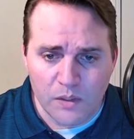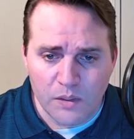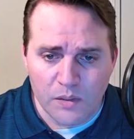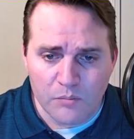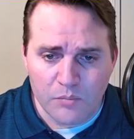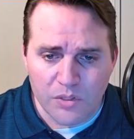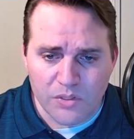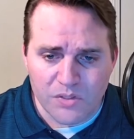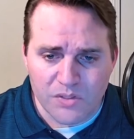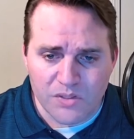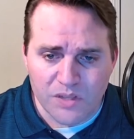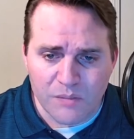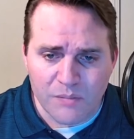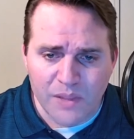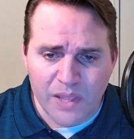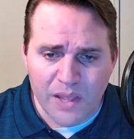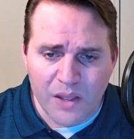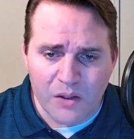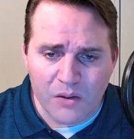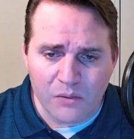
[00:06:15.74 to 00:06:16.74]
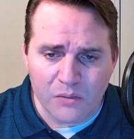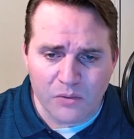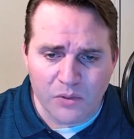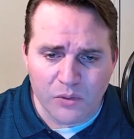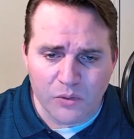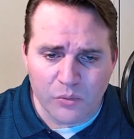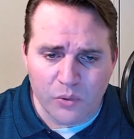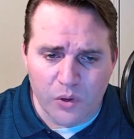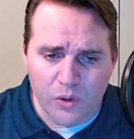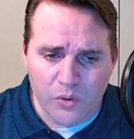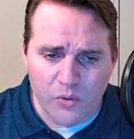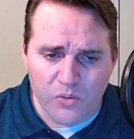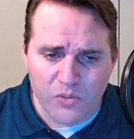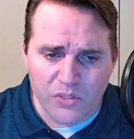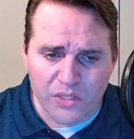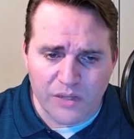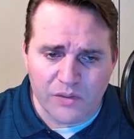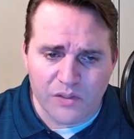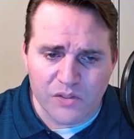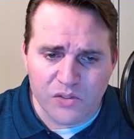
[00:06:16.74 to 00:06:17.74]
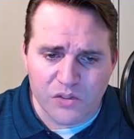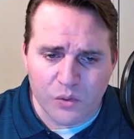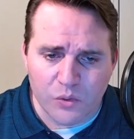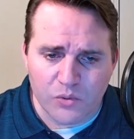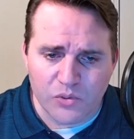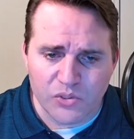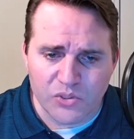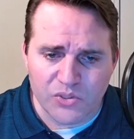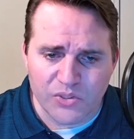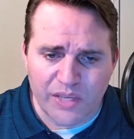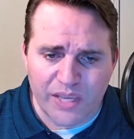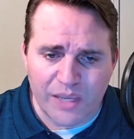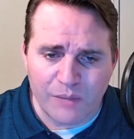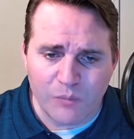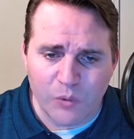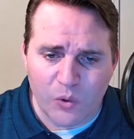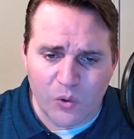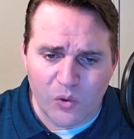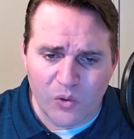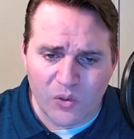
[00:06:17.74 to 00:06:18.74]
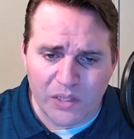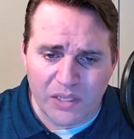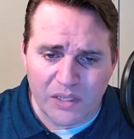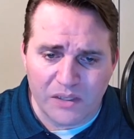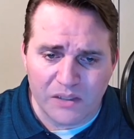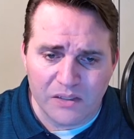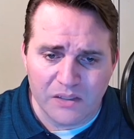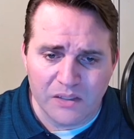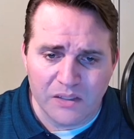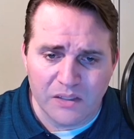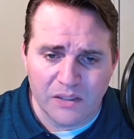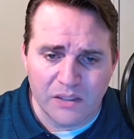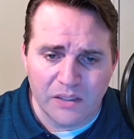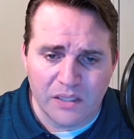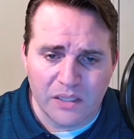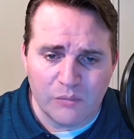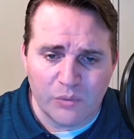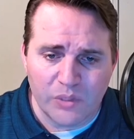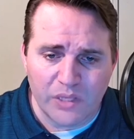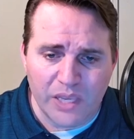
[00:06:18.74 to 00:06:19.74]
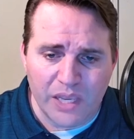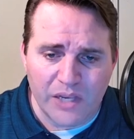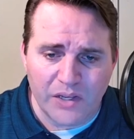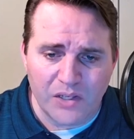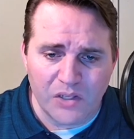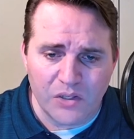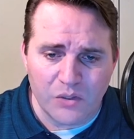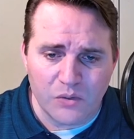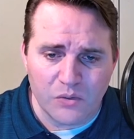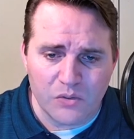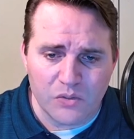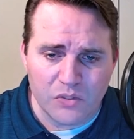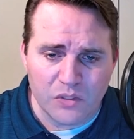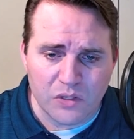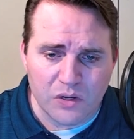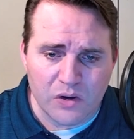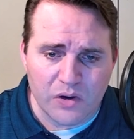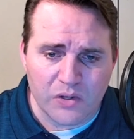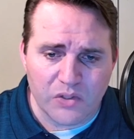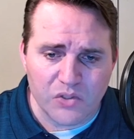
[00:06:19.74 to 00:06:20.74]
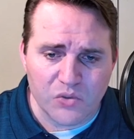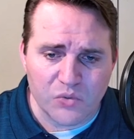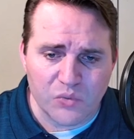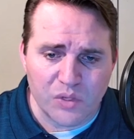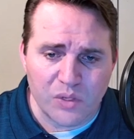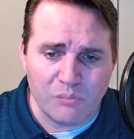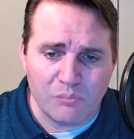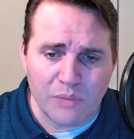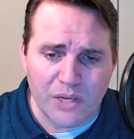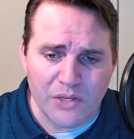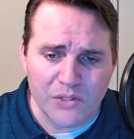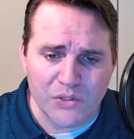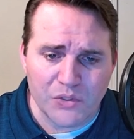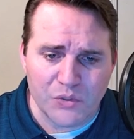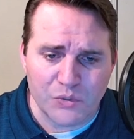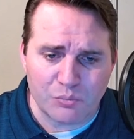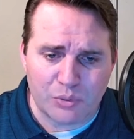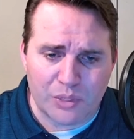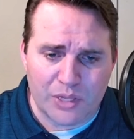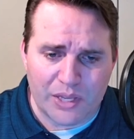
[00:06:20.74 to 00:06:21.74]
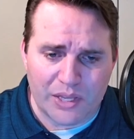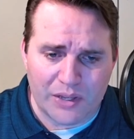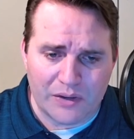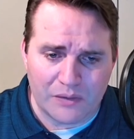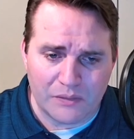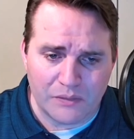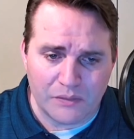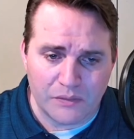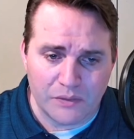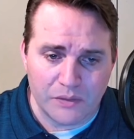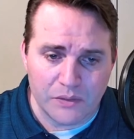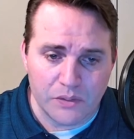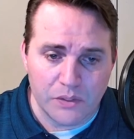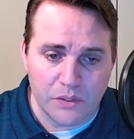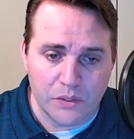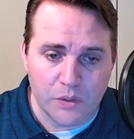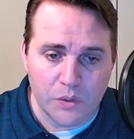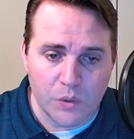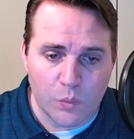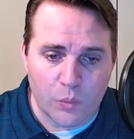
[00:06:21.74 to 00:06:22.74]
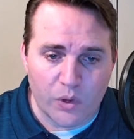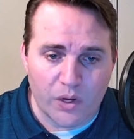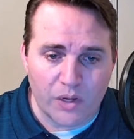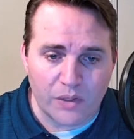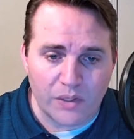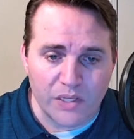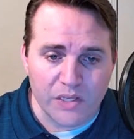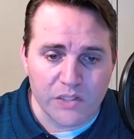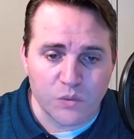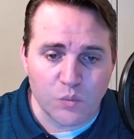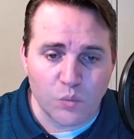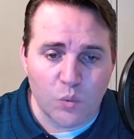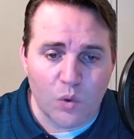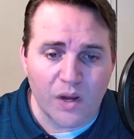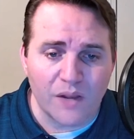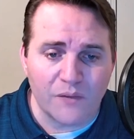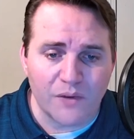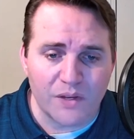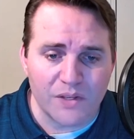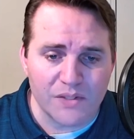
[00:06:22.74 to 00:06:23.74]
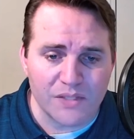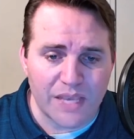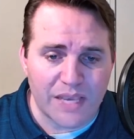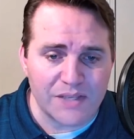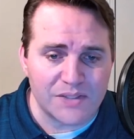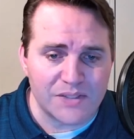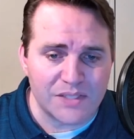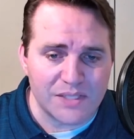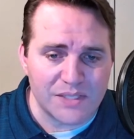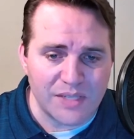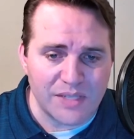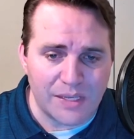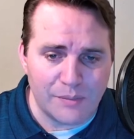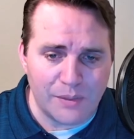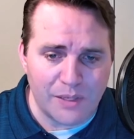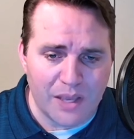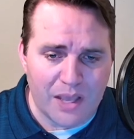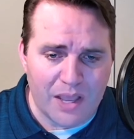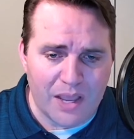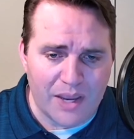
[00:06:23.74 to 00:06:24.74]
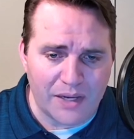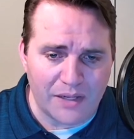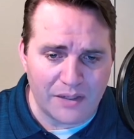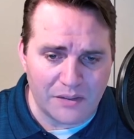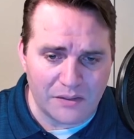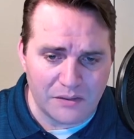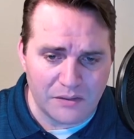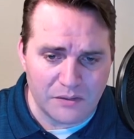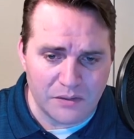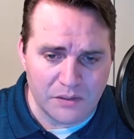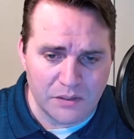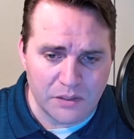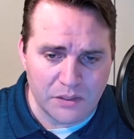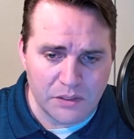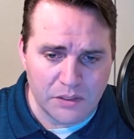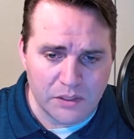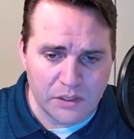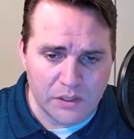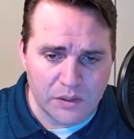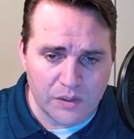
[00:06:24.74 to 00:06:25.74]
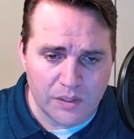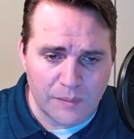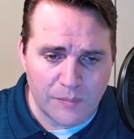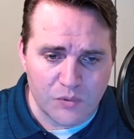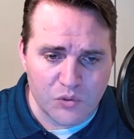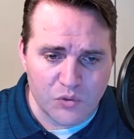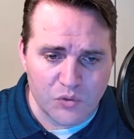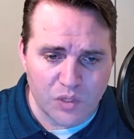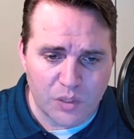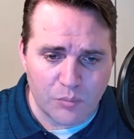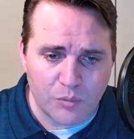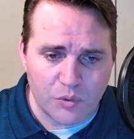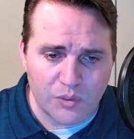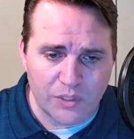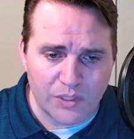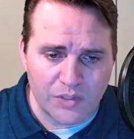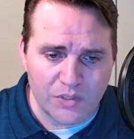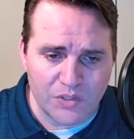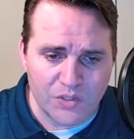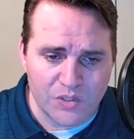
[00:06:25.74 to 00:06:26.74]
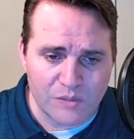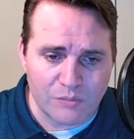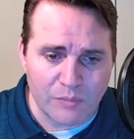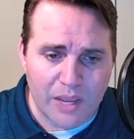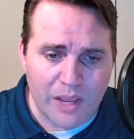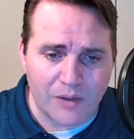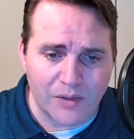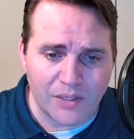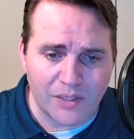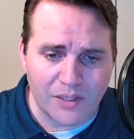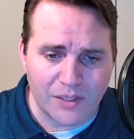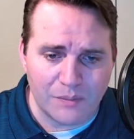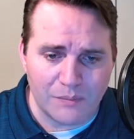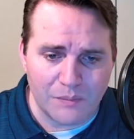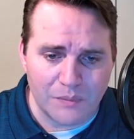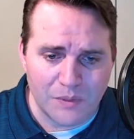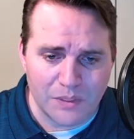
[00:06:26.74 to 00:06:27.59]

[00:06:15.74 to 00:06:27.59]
But somehow the crows and the soldiers came early, and we had to use our extreme measures plan, where at least one of us has to stay behind. Her lips trembled, and she smiled at him.